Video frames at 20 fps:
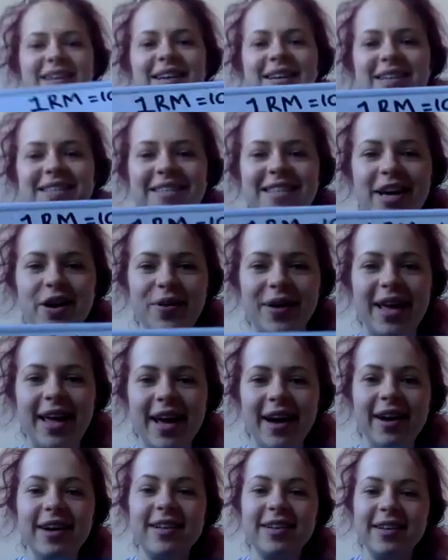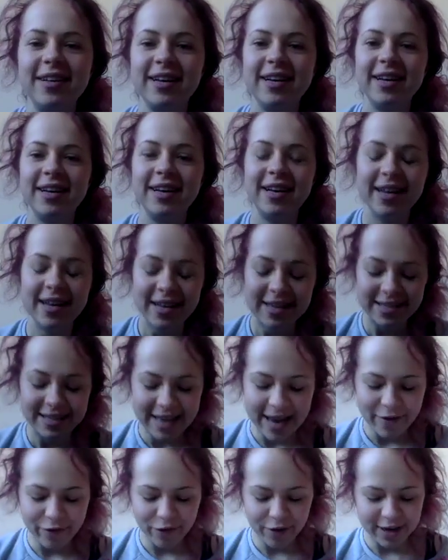So here,
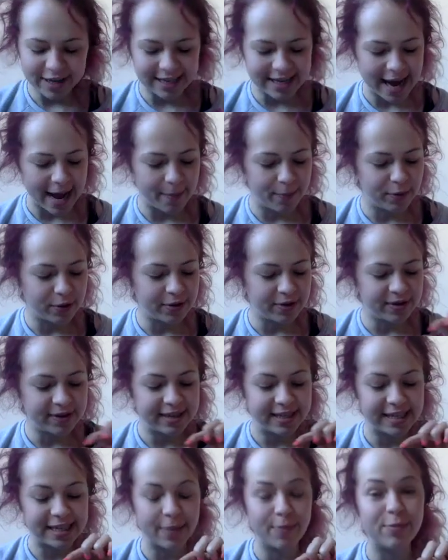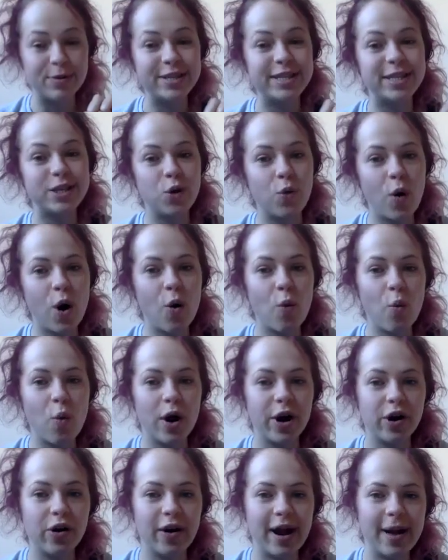say for example, someone's squat
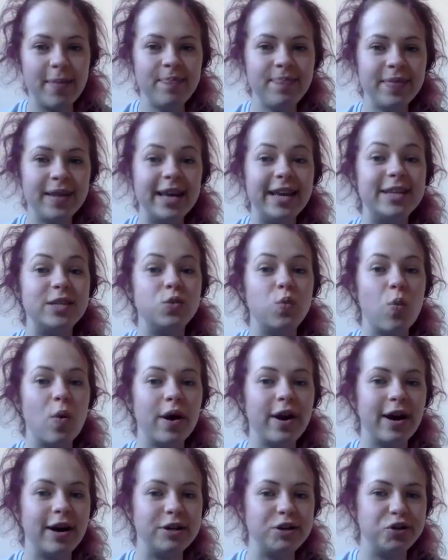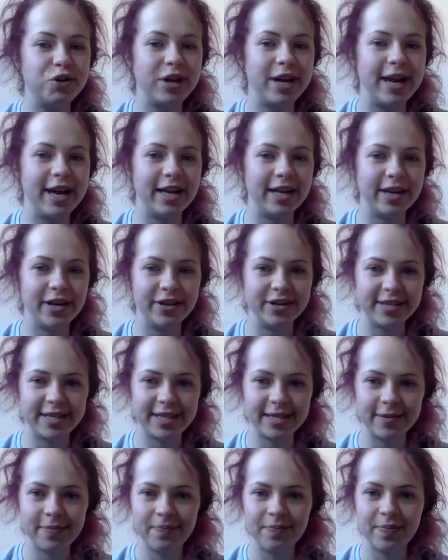1RM is 100
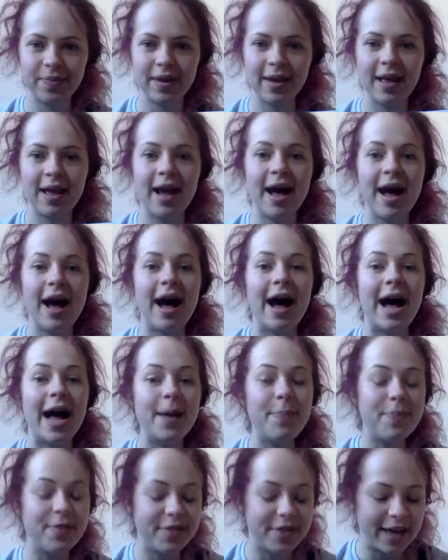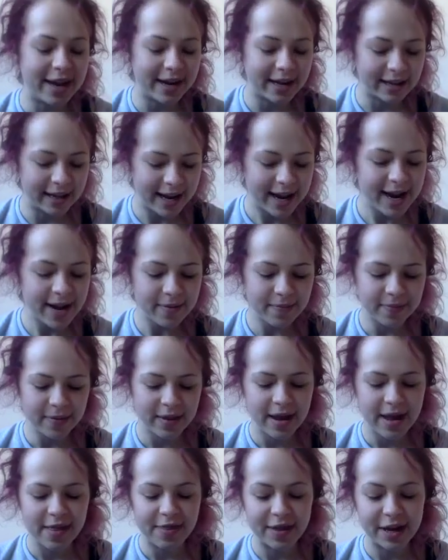kilos. Hypothetically,
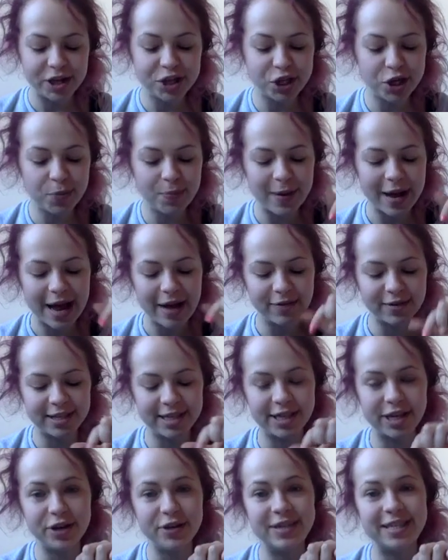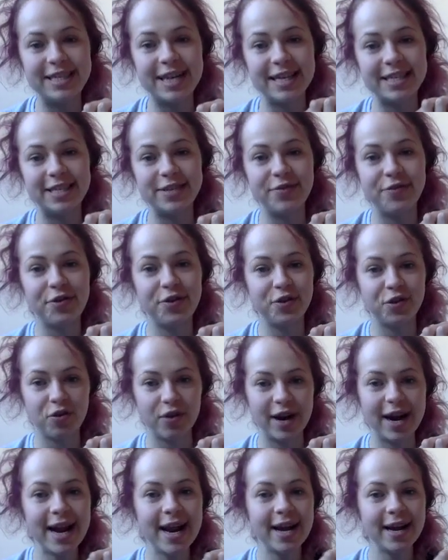they should be able to do sets of
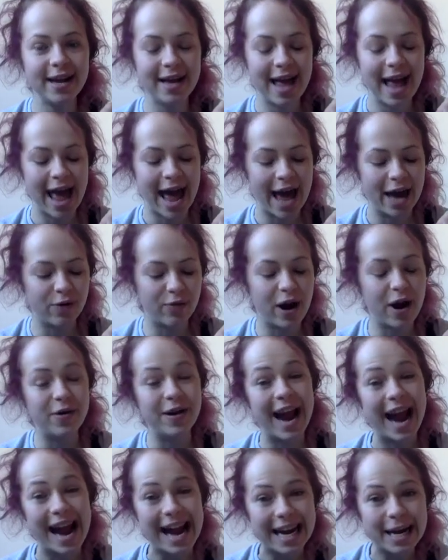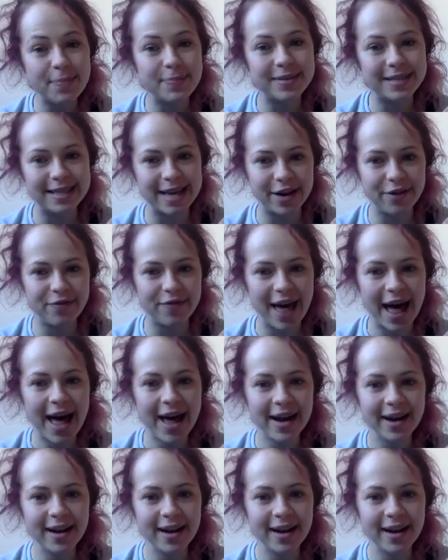3 at around 80% of that,